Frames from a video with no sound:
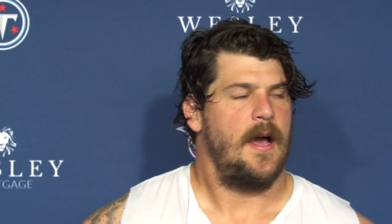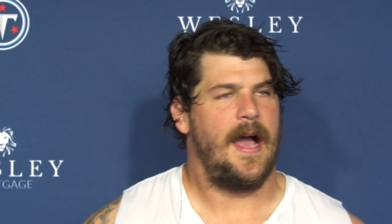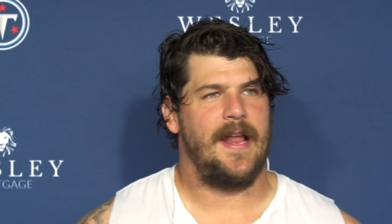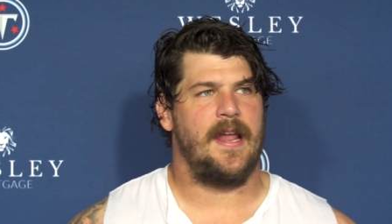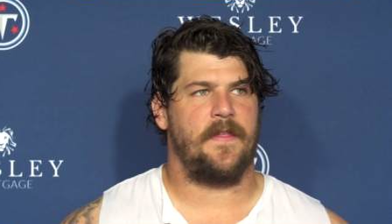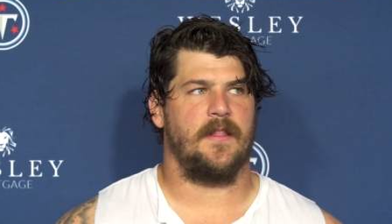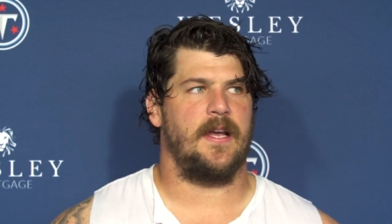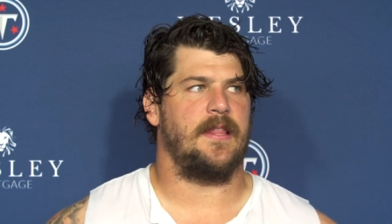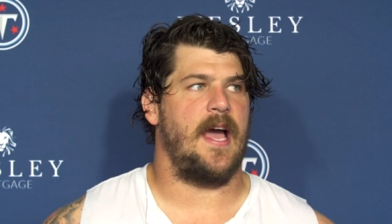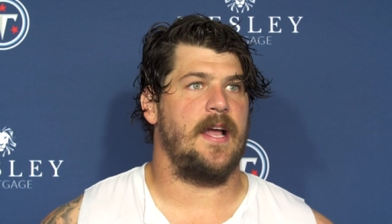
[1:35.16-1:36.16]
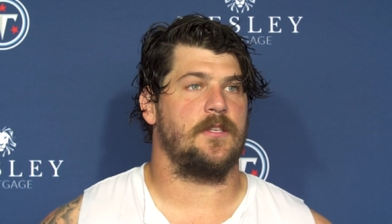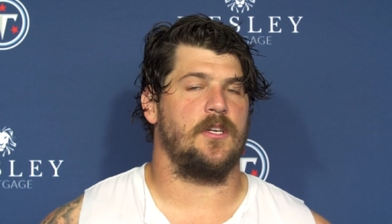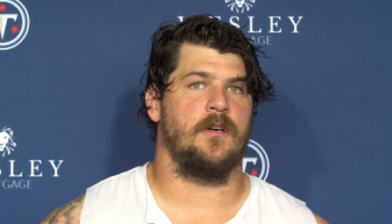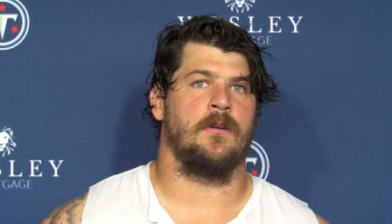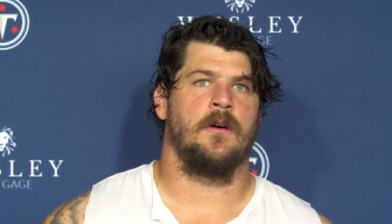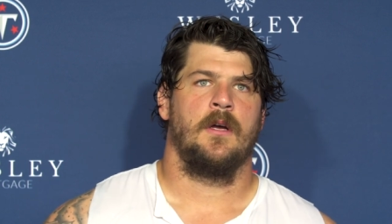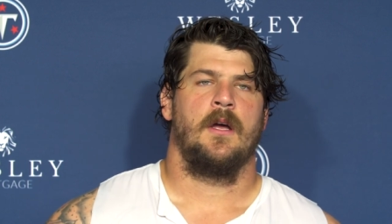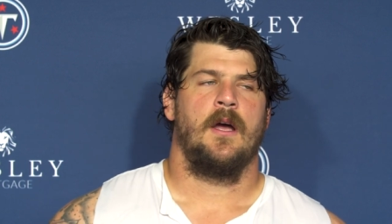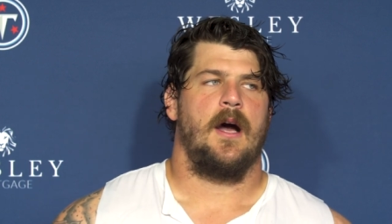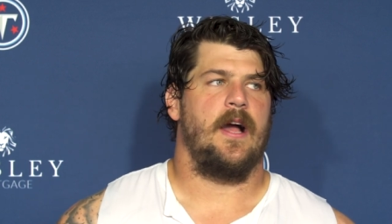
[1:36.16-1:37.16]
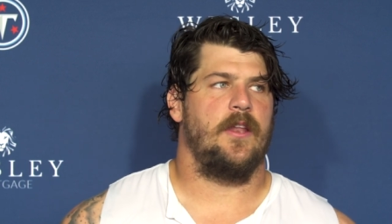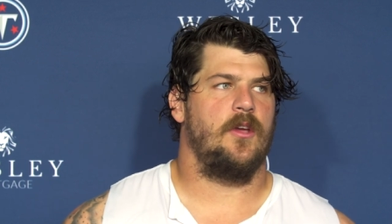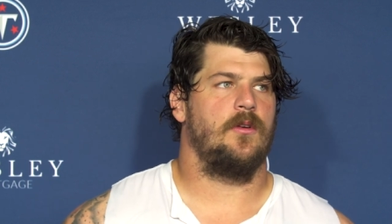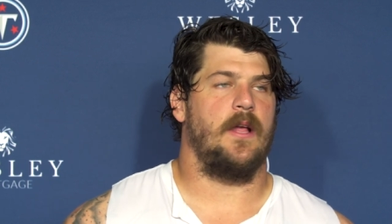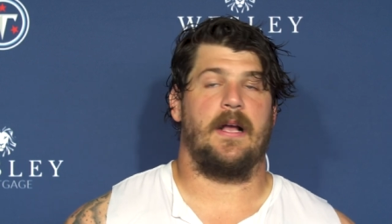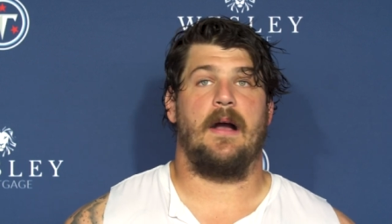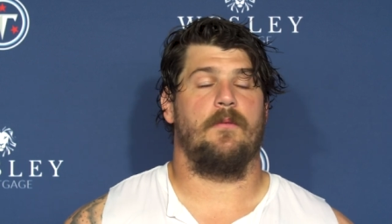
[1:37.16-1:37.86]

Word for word: I had nothing like that. And so I knew, like,